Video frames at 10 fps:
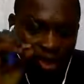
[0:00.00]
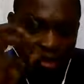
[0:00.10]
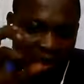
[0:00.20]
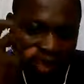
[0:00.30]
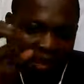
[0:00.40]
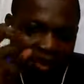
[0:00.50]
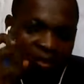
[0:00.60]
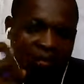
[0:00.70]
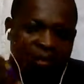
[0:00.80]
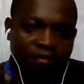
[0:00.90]

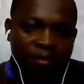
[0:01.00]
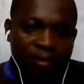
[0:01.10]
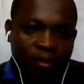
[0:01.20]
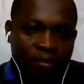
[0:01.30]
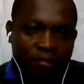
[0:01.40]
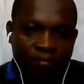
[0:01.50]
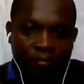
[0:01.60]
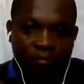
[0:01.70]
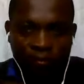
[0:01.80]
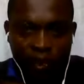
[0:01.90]
triggers
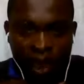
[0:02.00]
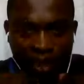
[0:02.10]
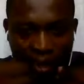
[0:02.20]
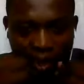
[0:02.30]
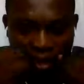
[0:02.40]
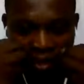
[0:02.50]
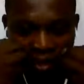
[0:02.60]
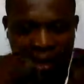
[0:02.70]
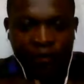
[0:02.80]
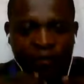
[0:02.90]
that
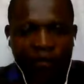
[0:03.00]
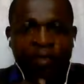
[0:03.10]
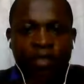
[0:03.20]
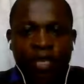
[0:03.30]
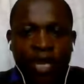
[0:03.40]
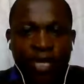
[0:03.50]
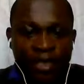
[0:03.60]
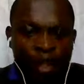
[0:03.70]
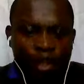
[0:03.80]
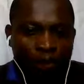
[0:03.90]
creativity
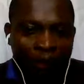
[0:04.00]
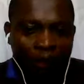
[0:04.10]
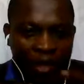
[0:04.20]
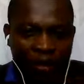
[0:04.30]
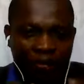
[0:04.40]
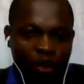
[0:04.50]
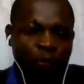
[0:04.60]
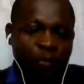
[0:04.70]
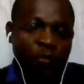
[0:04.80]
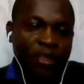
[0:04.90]
and innovative
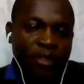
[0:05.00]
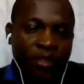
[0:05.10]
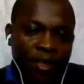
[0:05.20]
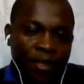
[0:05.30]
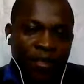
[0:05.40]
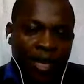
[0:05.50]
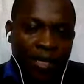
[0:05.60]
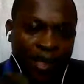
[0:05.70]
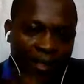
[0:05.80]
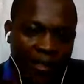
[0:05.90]
spirit
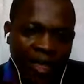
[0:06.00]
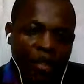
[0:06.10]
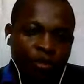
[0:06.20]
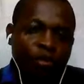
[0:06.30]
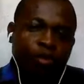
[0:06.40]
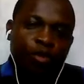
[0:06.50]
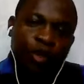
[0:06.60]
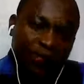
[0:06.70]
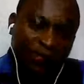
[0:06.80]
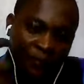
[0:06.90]
that is inside you
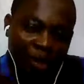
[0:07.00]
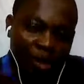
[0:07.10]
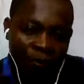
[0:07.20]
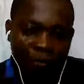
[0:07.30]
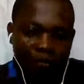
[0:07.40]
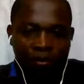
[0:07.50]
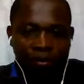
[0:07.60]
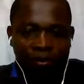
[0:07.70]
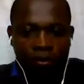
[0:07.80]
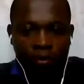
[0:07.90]
to develop
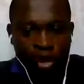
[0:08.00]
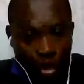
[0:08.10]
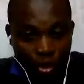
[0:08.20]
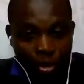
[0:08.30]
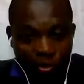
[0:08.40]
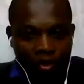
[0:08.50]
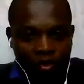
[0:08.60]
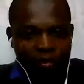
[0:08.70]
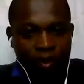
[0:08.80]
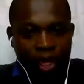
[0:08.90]

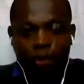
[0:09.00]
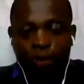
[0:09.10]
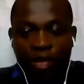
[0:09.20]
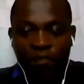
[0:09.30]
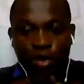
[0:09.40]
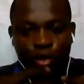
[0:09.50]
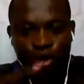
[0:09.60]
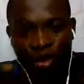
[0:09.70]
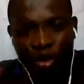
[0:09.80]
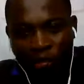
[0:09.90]
solution, and you become
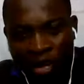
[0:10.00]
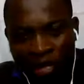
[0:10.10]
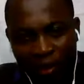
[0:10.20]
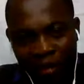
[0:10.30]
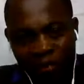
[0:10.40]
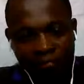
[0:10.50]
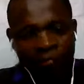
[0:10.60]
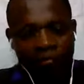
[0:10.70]
solution oriented.